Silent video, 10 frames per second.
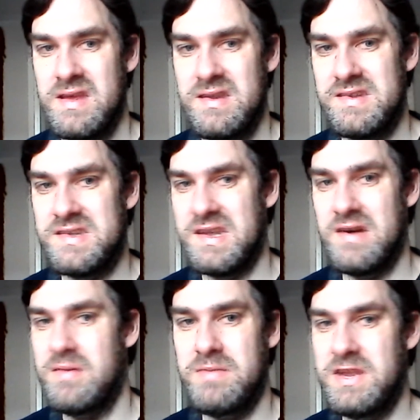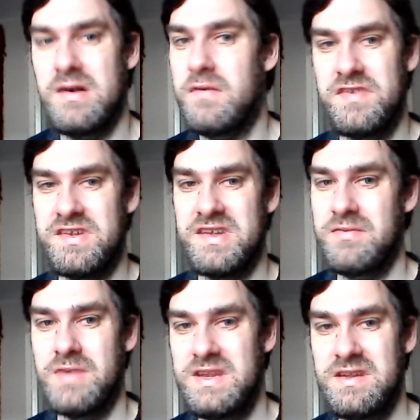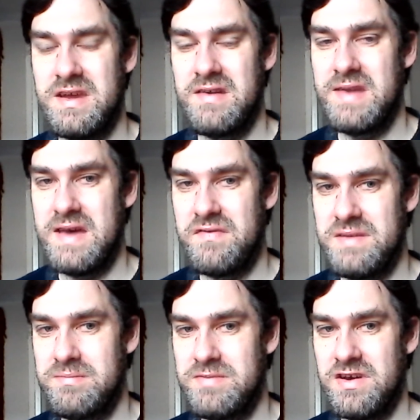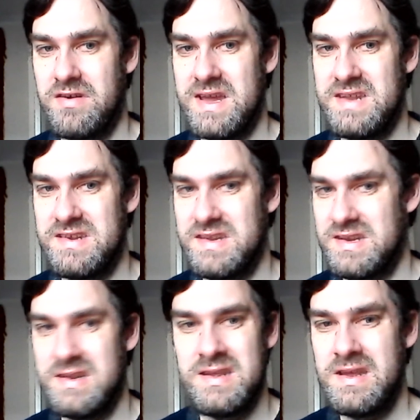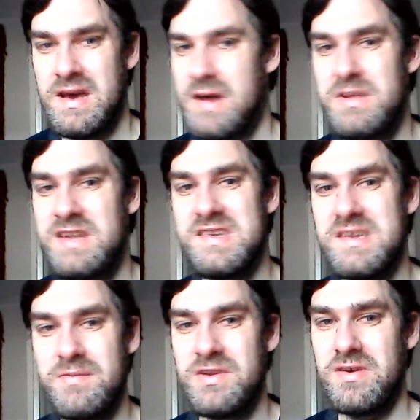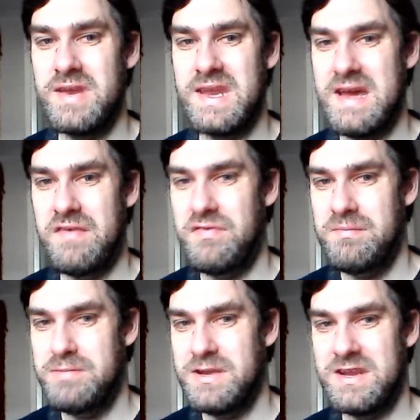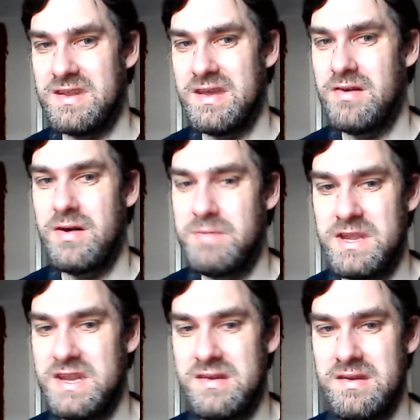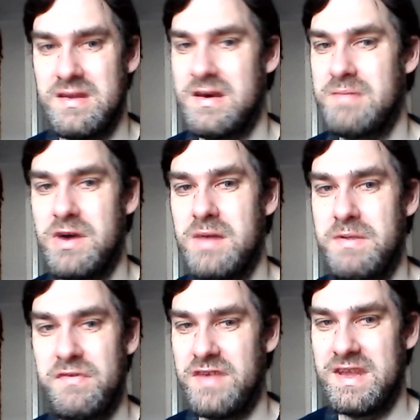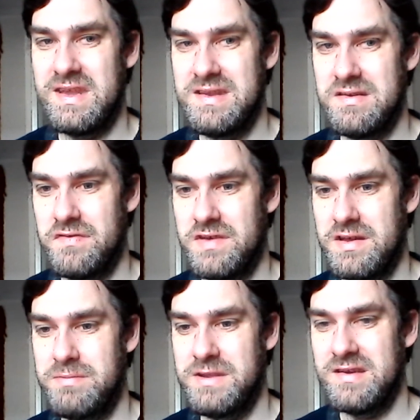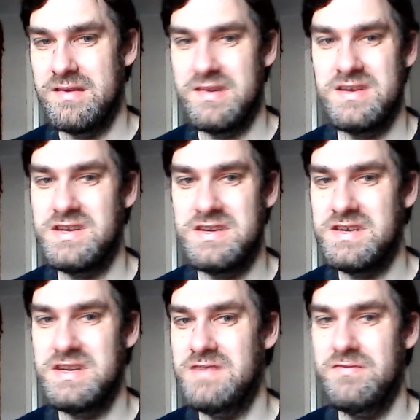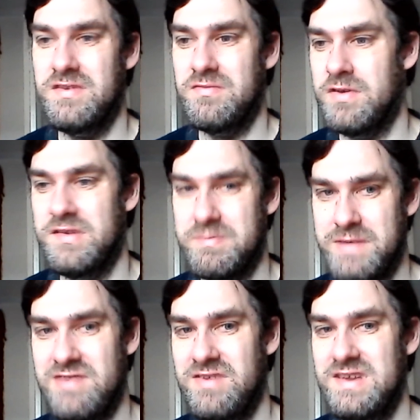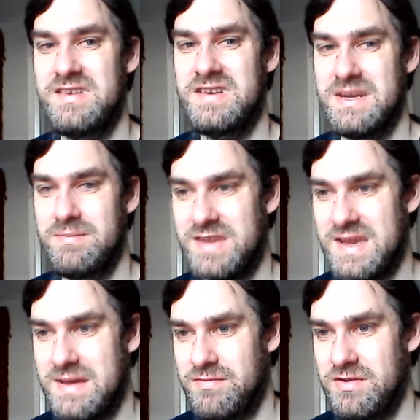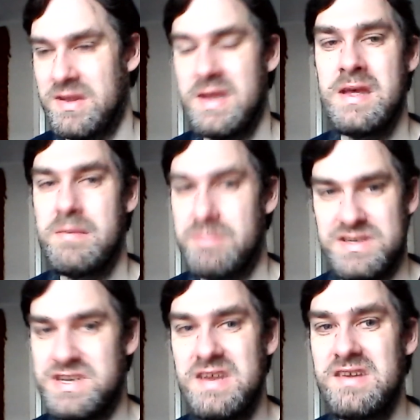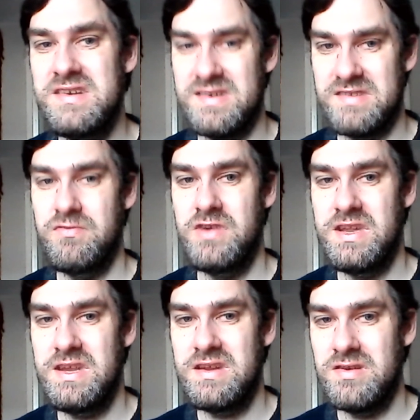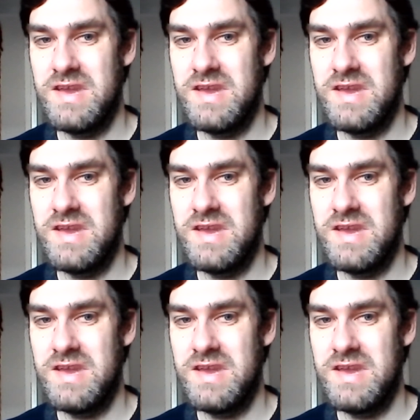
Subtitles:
So, I mean, obviously, when you don't have him directing, I mean, someone like Catherine Bigelow, I mean, I might be thinking of her because she was once married to James Cameron, but she does really good